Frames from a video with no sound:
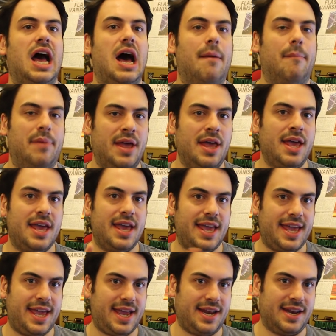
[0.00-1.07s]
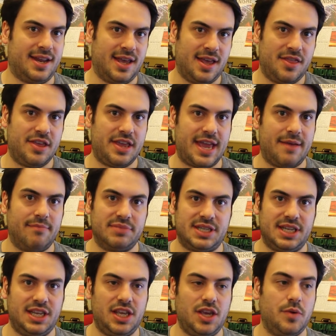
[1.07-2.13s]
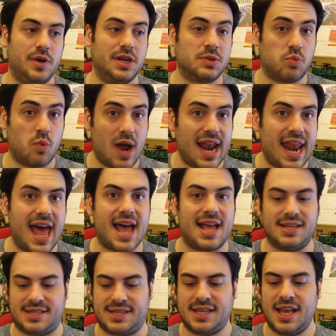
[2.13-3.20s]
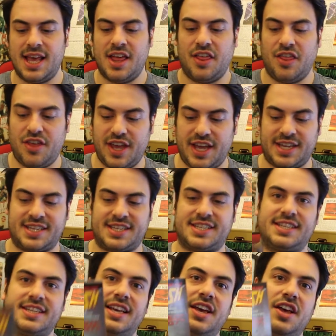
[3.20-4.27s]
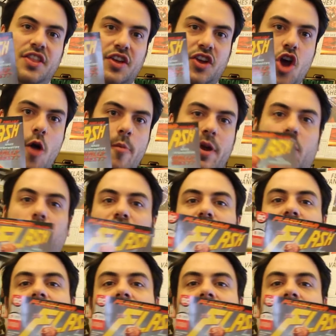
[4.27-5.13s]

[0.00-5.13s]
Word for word: up in the MCU as well as this the comic which